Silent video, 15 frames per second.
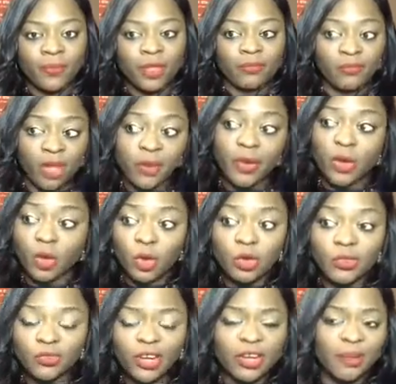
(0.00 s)
A very
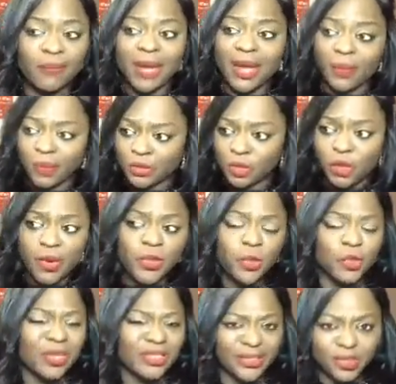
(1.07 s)
close friend of mine was going
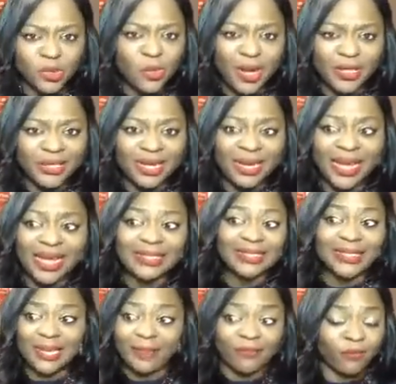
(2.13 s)
through a situation
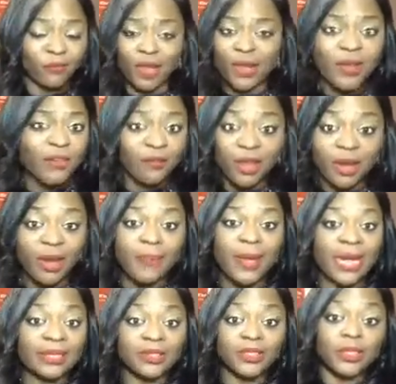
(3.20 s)
last year, very, very
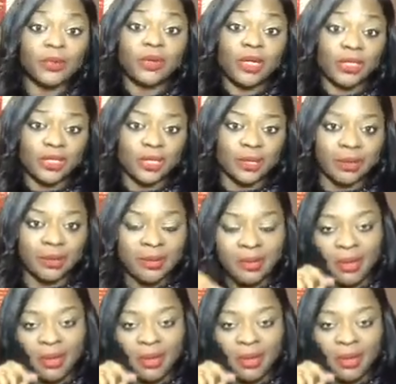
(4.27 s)
bad situation. It